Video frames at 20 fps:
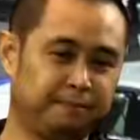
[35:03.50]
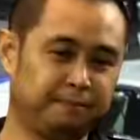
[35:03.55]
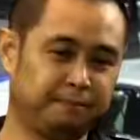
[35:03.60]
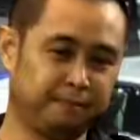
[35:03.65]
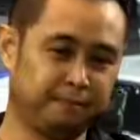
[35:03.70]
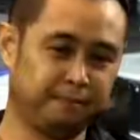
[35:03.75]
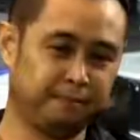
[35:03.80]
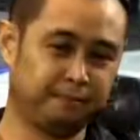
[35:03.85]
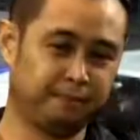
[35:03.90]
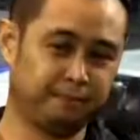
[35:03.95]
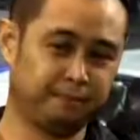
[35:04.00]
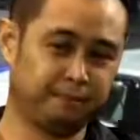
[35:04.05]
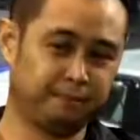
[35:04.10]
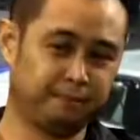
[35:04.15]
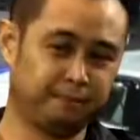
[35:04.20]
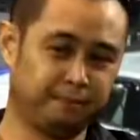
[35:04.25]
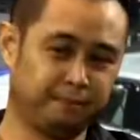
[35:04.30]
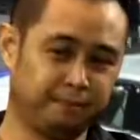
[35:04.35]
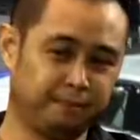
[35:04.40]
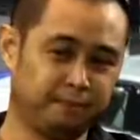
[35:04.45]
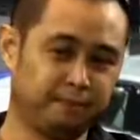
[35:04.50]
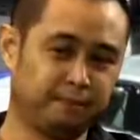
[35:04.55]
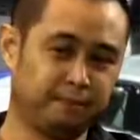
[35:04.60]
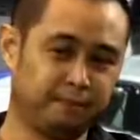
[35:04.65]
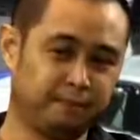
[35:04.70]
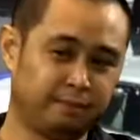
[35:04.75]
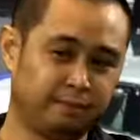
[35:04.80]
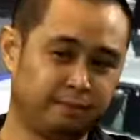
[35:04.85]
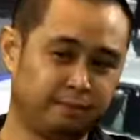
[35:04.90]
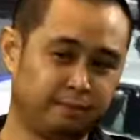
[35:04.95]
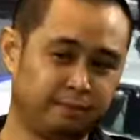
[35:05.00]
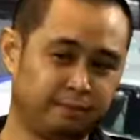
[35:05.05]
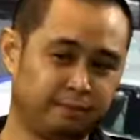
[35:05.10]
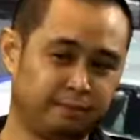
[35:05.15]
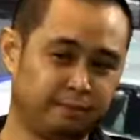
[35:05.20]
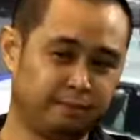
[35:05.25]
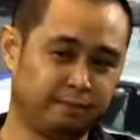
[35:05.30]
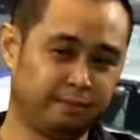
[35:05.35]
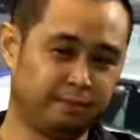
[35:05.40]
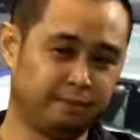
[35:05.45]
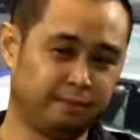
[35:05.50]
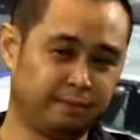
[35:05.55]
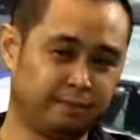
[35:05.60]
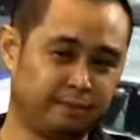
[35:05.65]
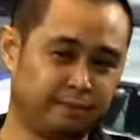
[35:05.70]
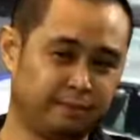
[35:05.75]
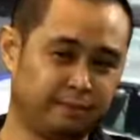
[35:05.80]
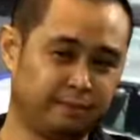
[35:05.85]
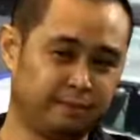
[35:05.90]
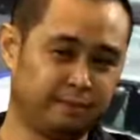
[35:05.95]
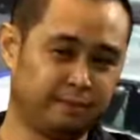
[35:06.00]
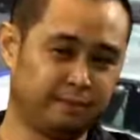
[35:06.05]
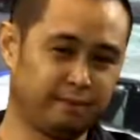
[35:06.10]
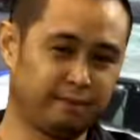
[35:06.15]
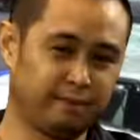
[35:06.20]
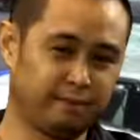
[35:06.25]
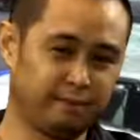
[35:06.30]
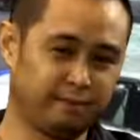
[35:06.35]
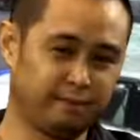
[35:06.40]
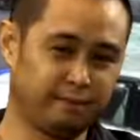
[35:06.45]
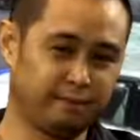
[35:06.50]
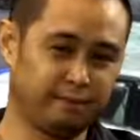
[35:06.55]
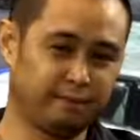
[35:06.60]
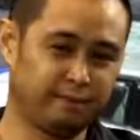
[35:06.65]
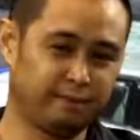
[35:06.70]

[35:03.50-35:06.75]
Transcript: No words are spoken by the person on screen.